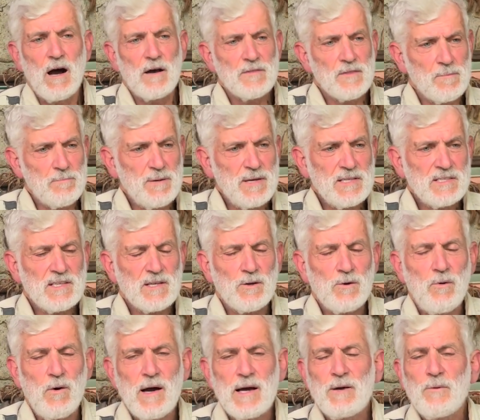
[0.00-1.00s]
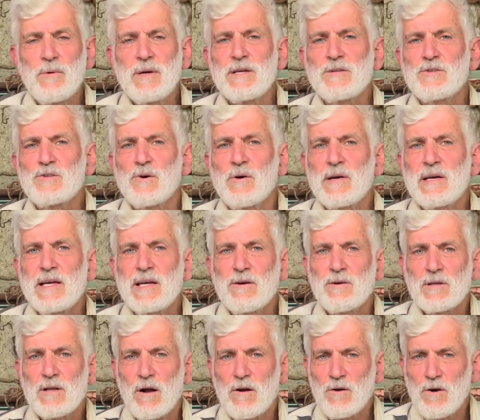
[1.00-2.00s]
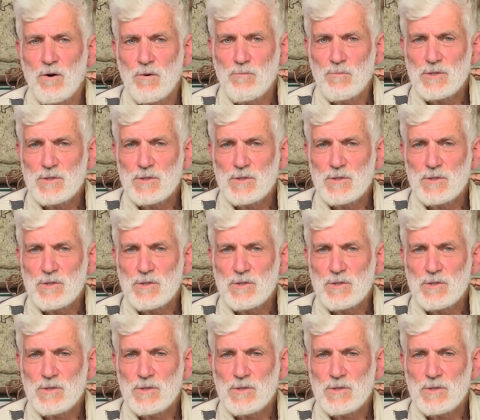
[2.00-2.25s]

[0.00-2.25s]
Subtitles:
The peace and quiet we enjoy here at our home,